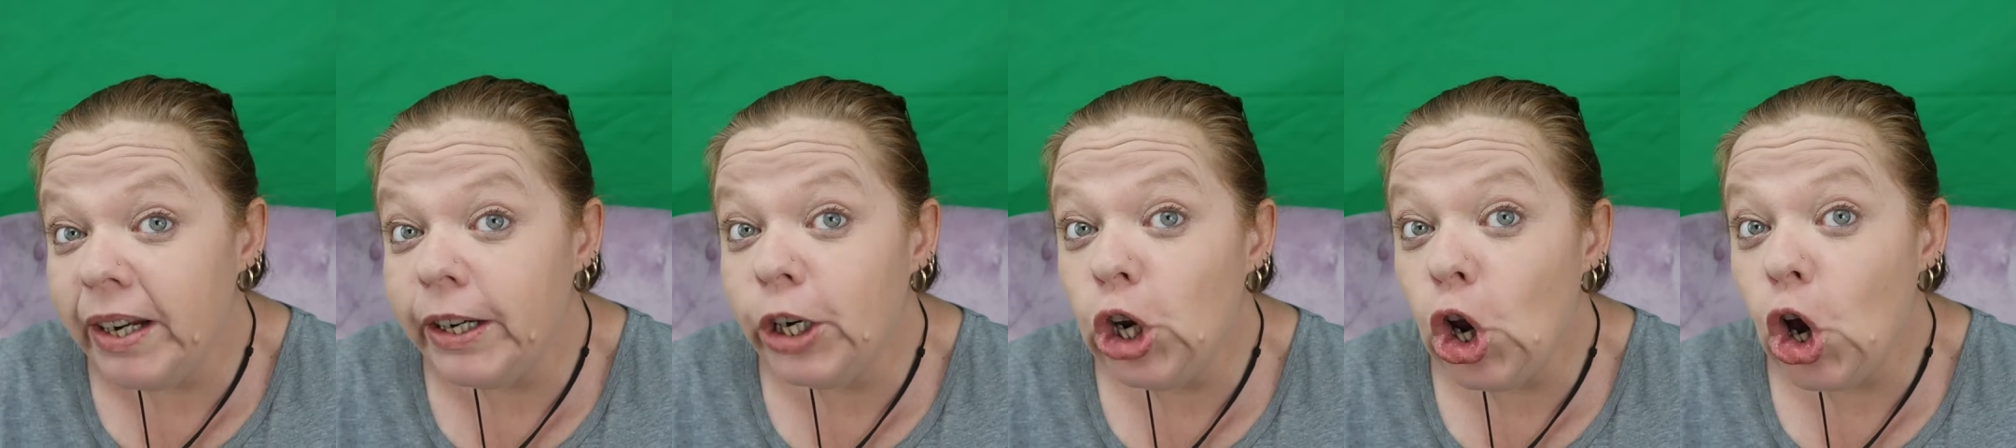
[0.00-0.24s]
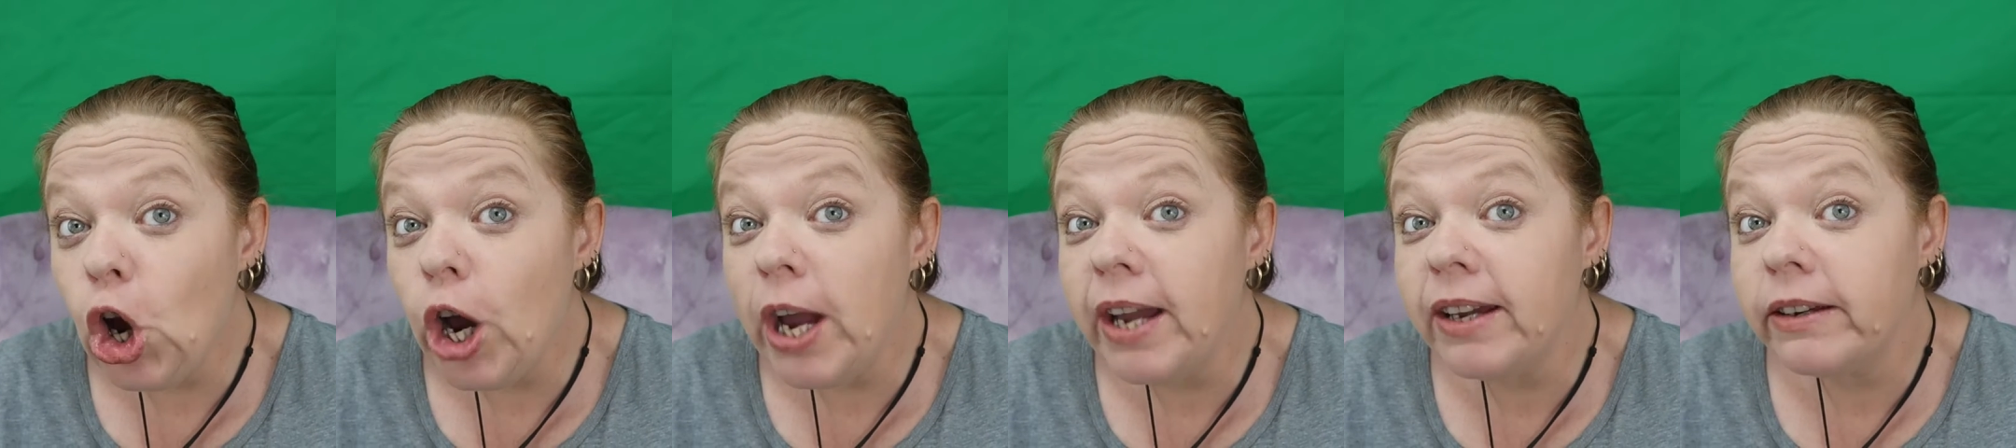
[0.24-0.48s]
need
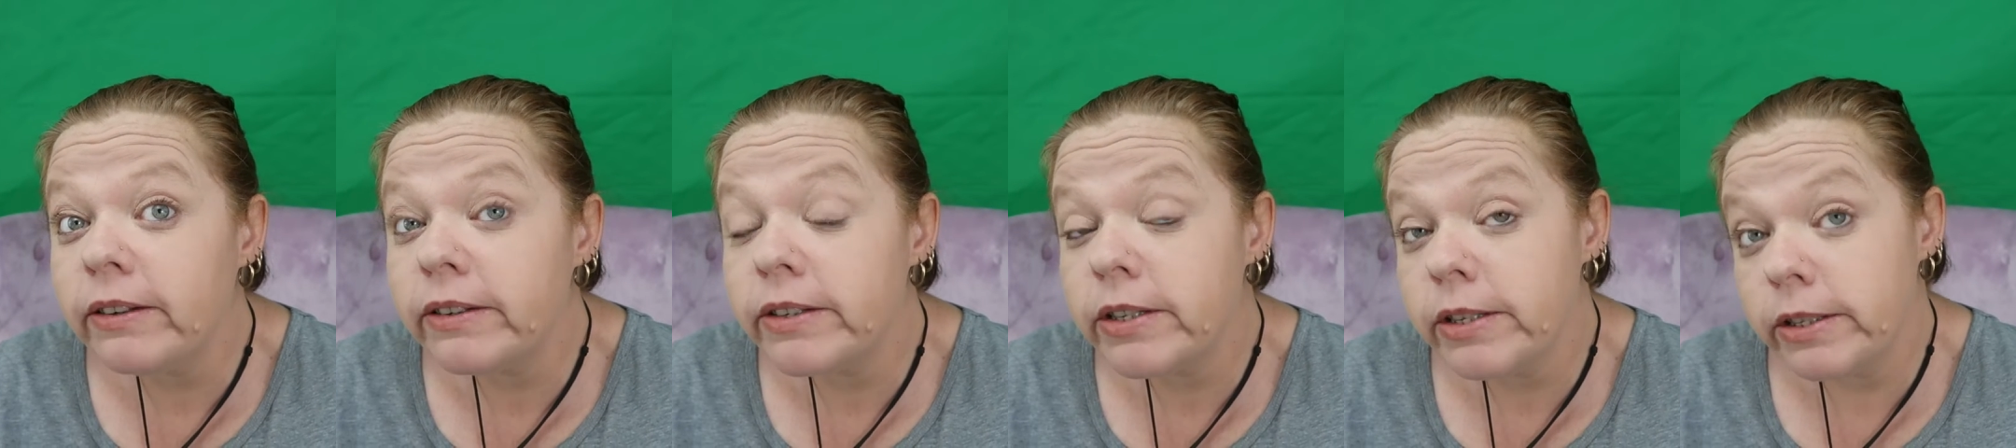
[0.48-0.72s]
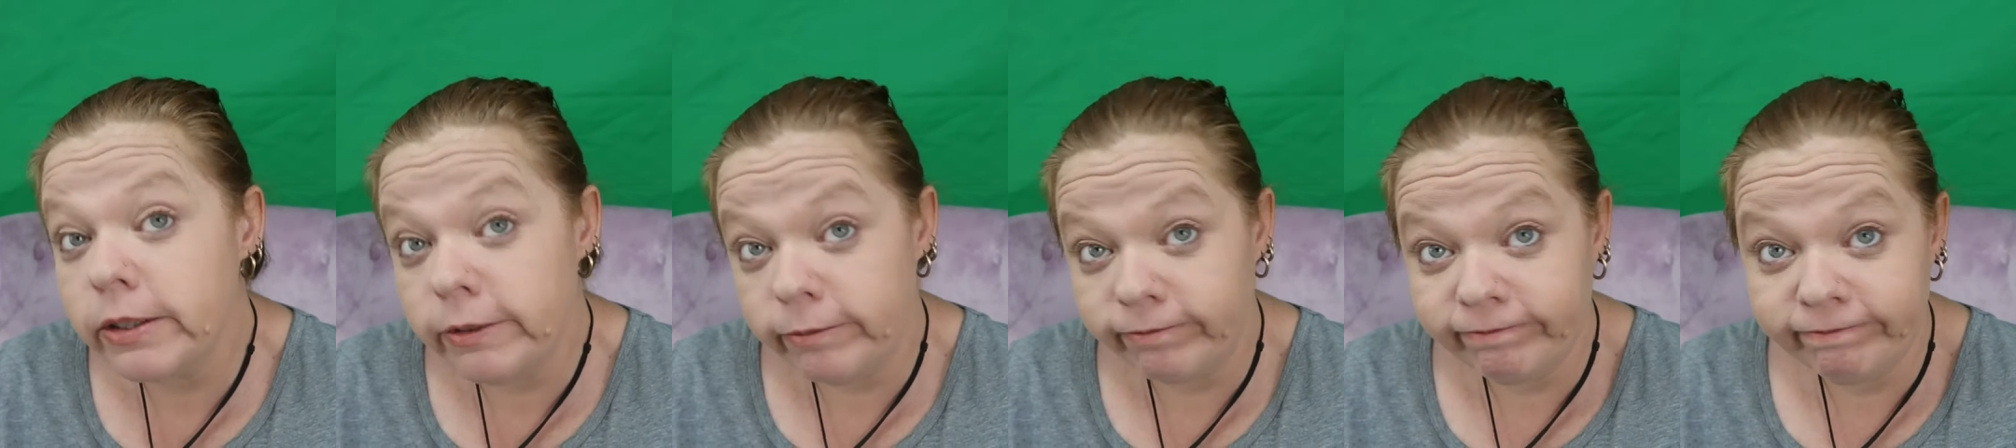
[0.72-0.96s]

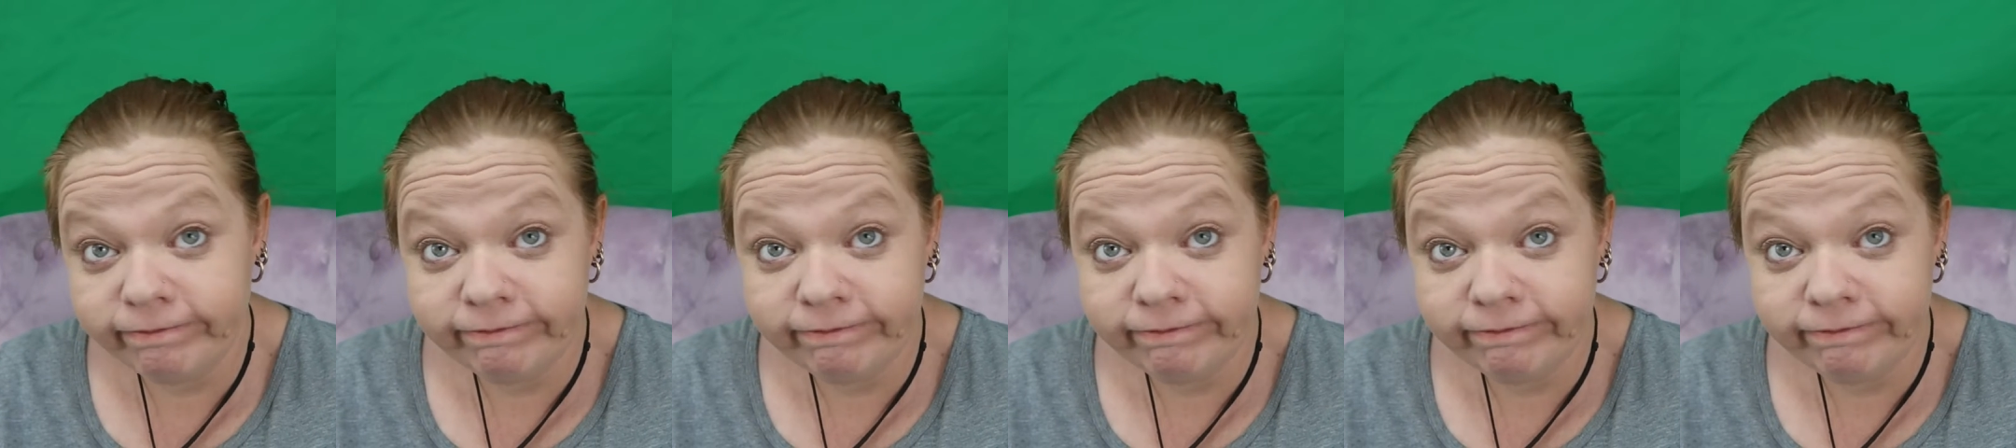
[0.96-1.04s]
likes,